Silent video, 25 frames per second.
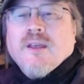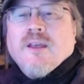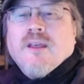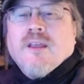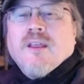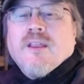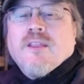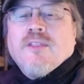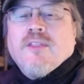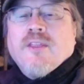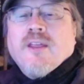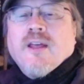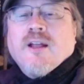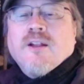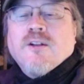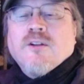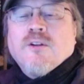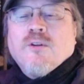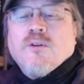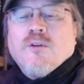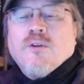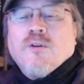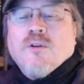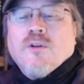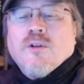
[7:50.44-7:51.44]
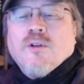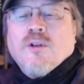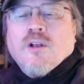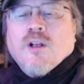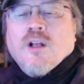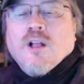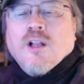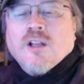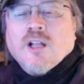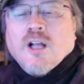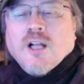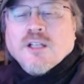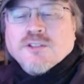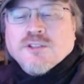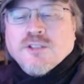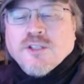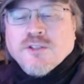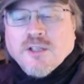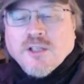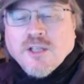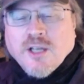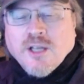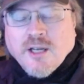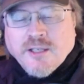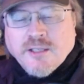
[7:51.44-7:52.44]
that a lot's on
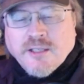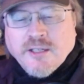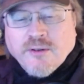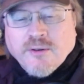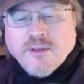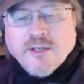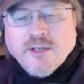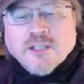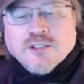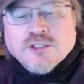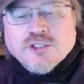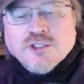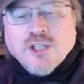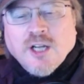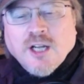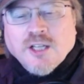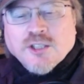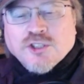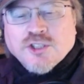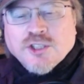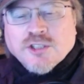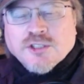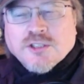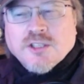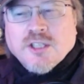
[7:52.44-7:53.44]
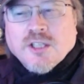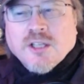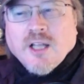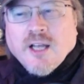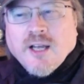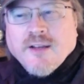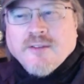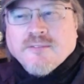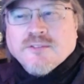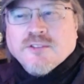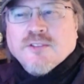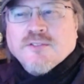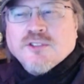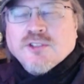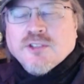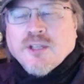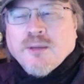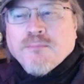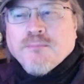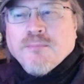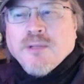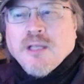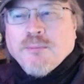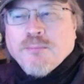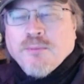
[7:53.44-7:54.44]
the line here, and it's not just the lives of
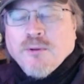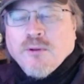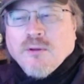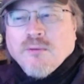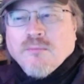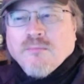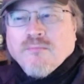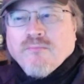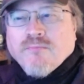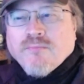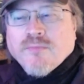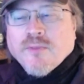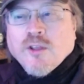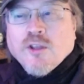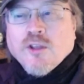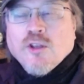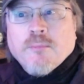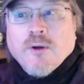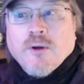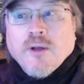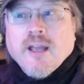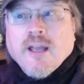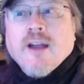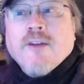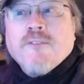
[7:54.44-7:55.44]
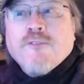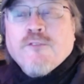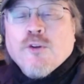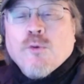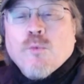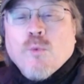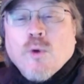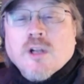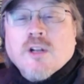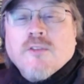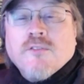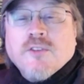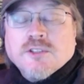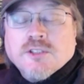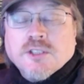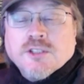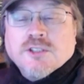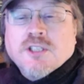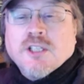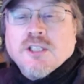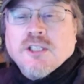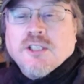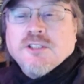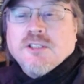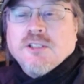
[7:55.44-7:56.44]
some people. You know, every one of us is
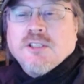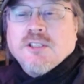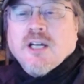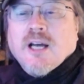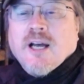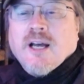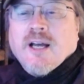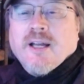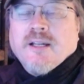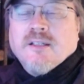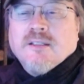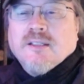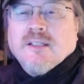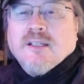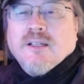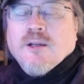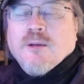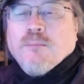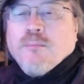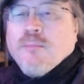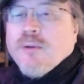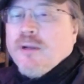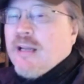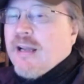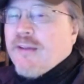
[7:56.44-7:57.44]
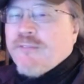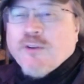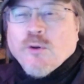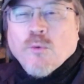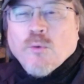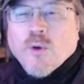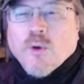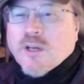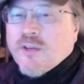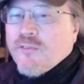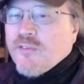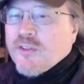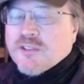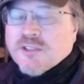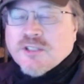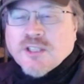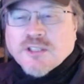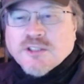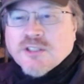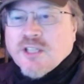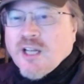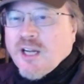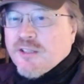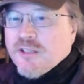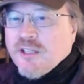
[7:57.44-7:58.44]
going to die, but every one of us
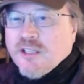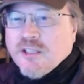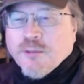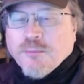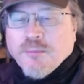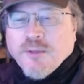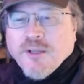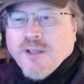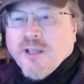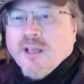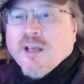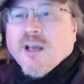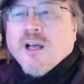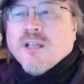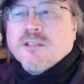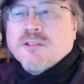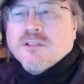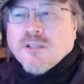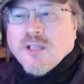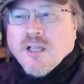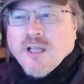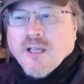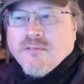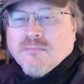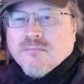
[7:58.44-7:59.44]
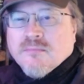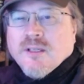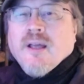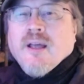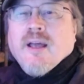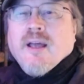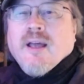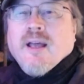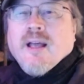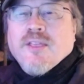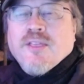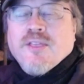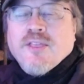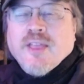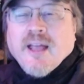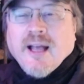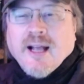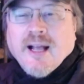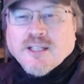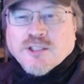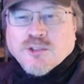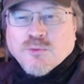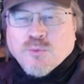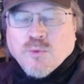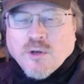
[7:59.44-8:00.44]
does not need to be a slave. And
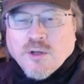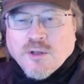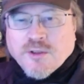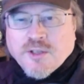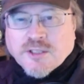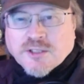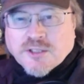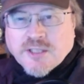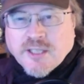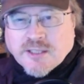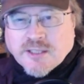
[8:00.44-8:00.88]
that's where this gets